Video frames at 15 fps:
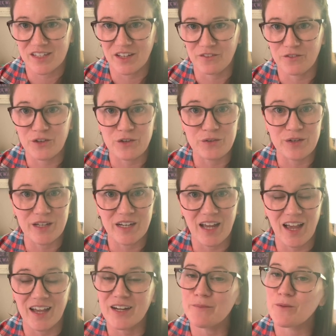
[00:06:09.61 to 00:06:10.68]
If you need
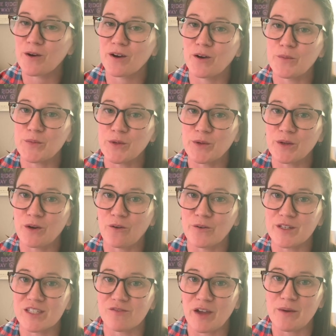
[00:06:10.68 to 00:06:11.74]
any more help, you can
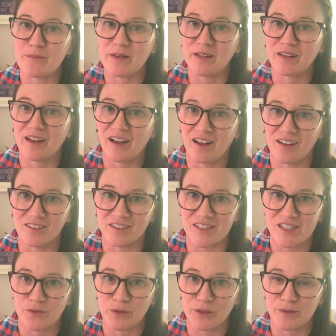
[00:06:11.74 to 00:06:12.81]
always find me at
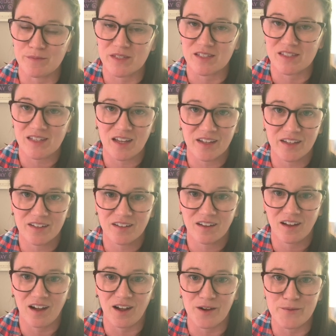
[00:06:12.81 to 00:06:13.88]
Lindsay Williams Design,
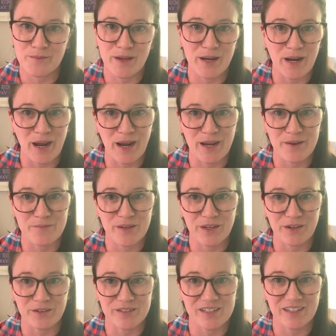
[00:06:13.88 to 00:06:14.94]
and I am
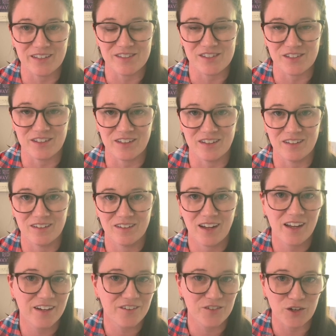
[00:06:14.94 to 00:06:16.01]
here to answer
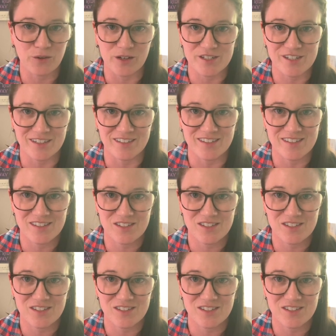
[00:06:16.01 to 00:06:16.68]
any of your questions.